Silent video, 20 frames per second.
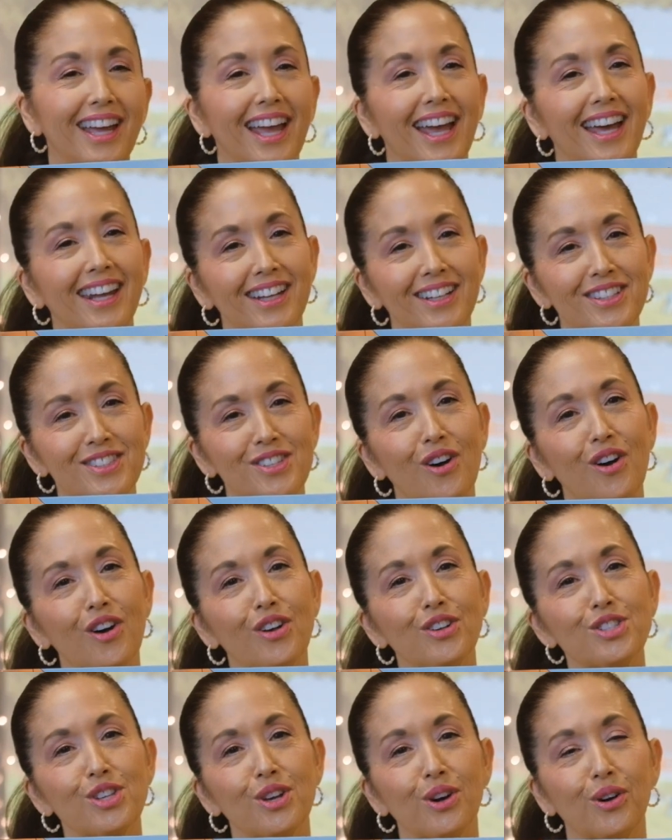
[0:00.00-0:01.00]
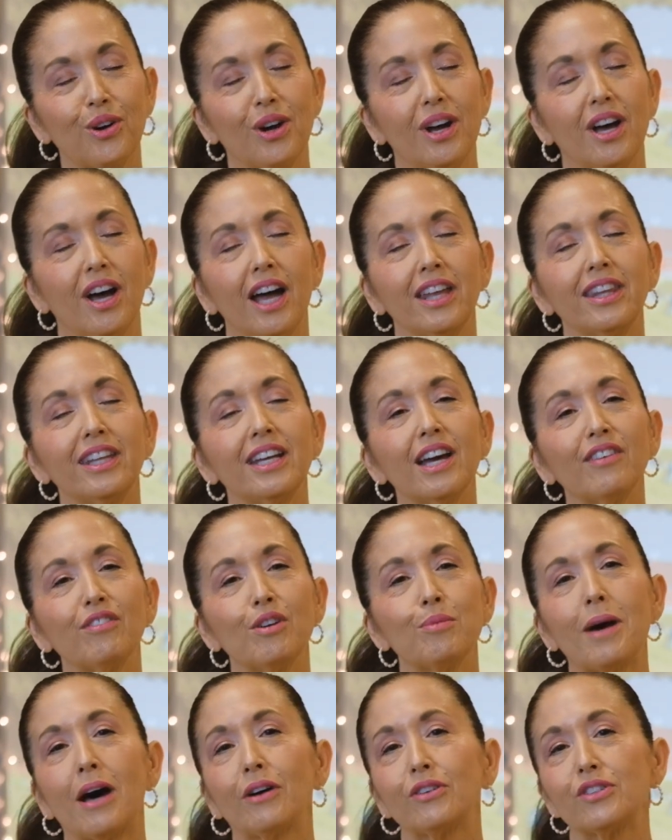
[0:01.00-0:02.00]
And it's also, I think I have
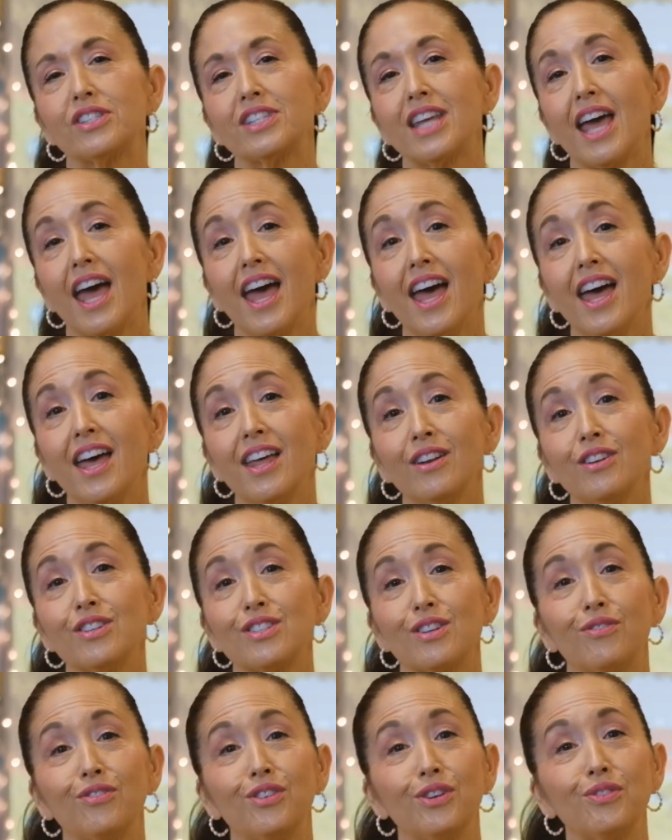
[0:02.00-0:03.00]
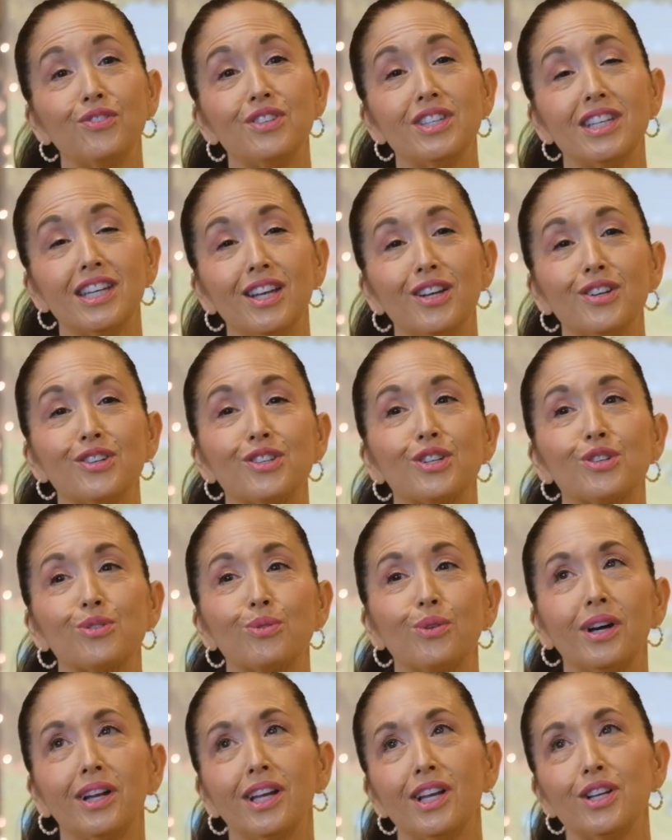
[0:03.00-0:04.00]
about ten to fifteen to
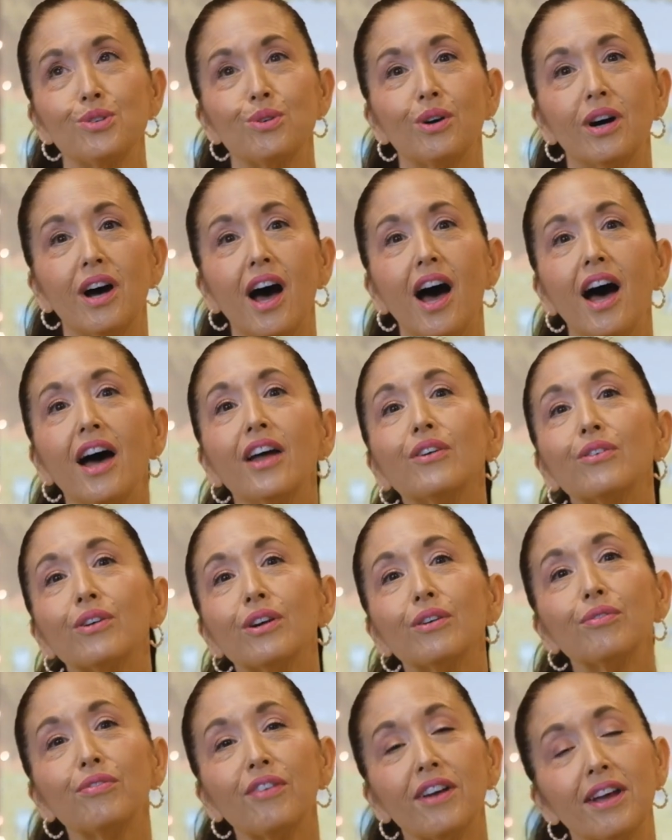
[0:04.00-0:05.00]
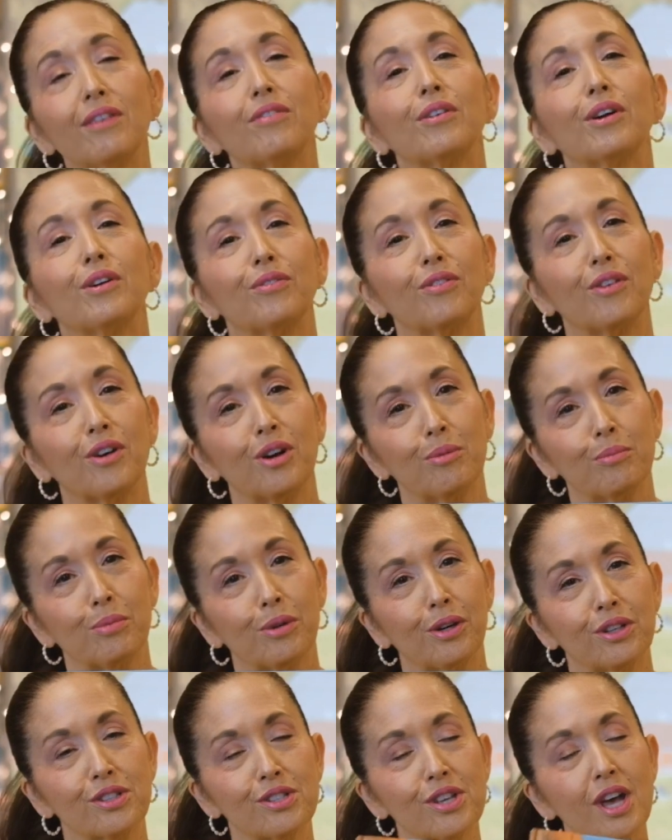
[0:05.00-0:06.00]
twenty to a hundred favorite farm
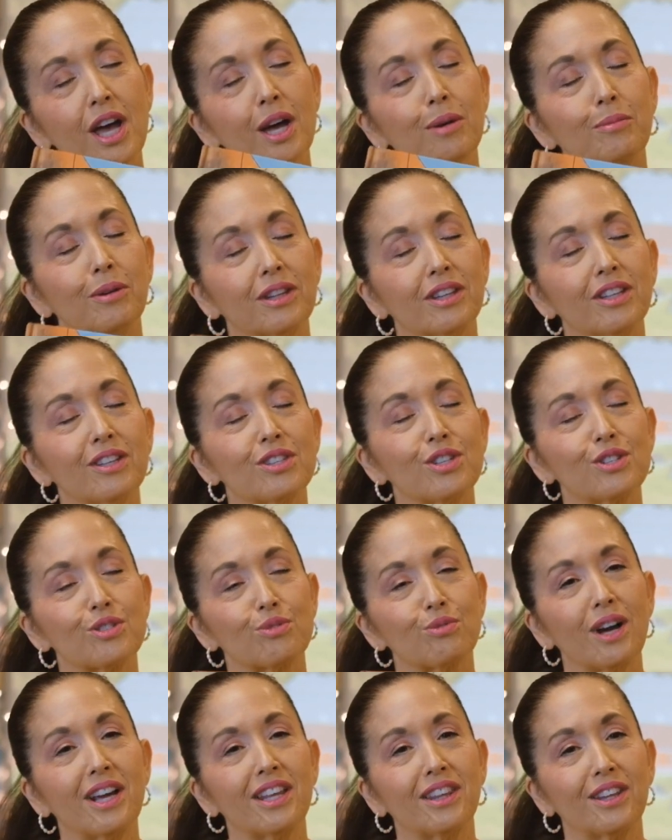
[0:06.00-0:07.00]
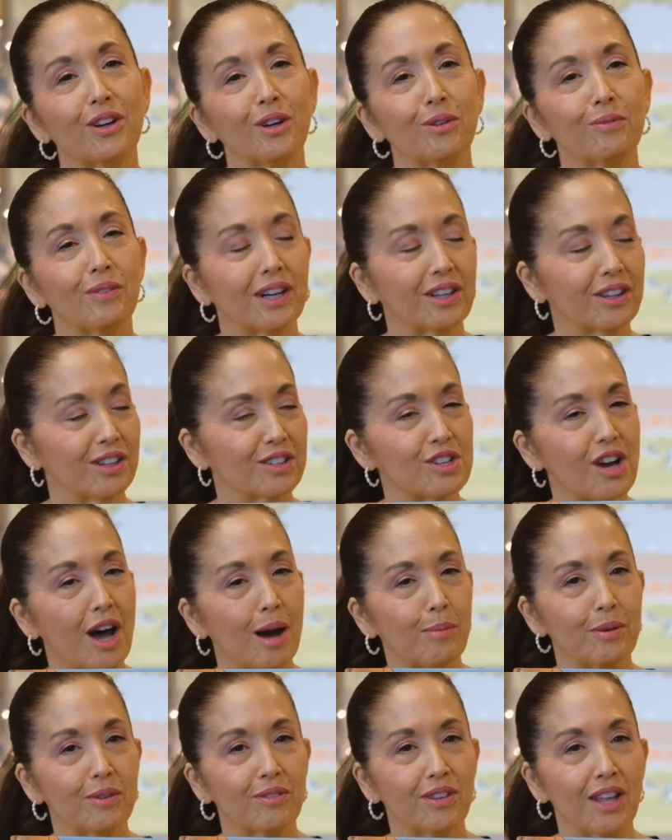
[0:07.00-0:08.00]
books, but this is right there among the
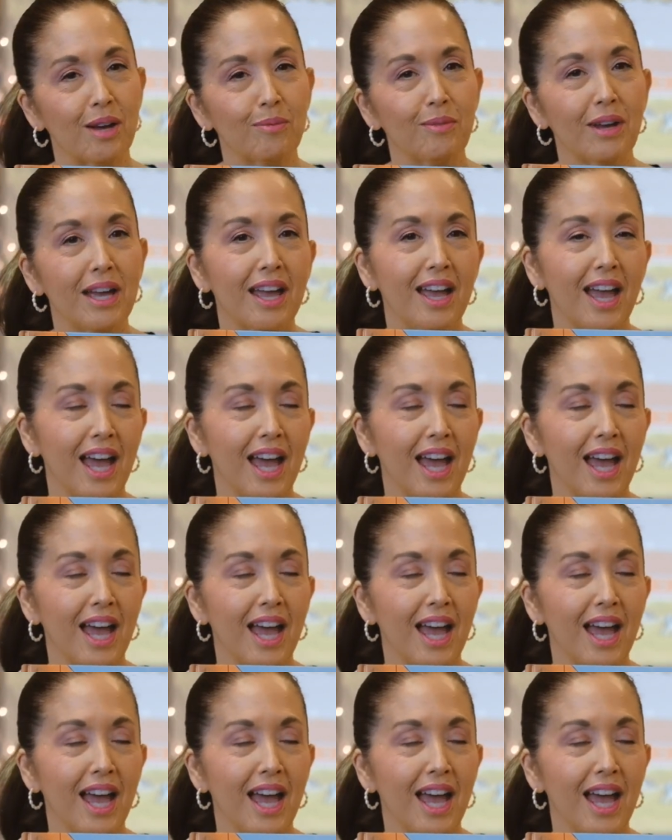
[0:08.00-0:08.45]
top of them.